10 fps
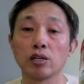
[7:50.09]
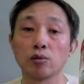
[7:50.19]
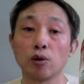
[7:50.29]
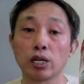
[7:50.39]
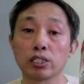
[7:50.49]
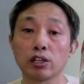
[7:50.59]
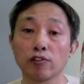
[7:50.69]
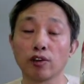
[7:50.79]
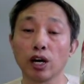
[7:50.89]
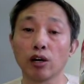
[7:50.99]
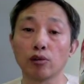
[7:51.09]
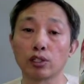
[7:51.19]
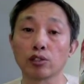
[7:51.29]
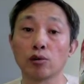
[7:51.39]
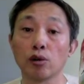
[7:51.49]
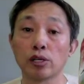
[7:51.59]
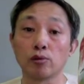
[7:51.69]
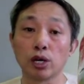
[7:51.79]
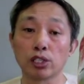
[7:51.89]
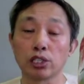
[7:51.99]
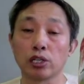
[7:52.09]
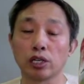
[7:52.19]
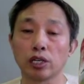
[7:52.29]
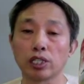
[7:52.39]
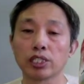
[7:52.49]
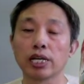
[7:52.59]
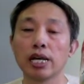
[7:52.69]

watch the flowers or watch the art.